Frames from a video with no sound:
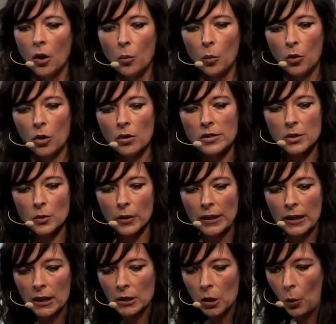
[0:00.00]
We're also in
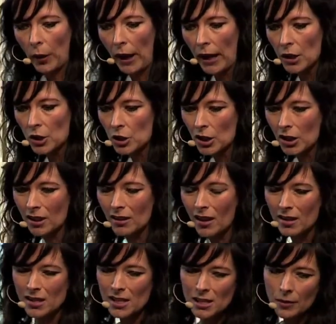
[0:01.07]
a location
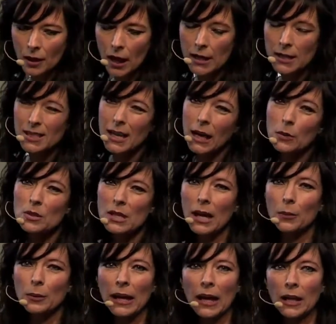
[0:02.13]
it's
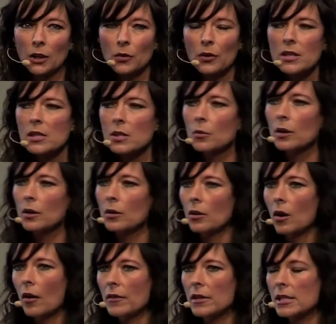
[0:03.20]
downtown Calgary, so we're
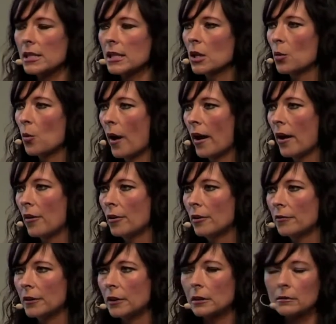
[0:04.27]
obviously aware
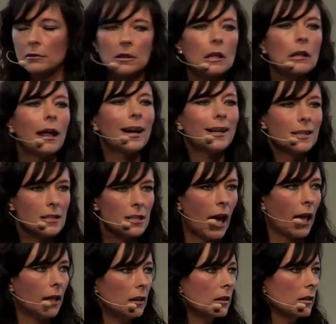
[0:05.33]
of the
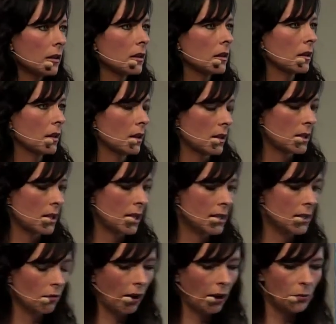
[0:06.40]
clientele that is
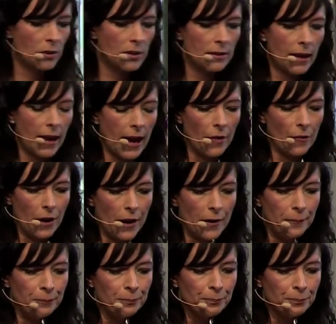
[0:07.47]
around the area.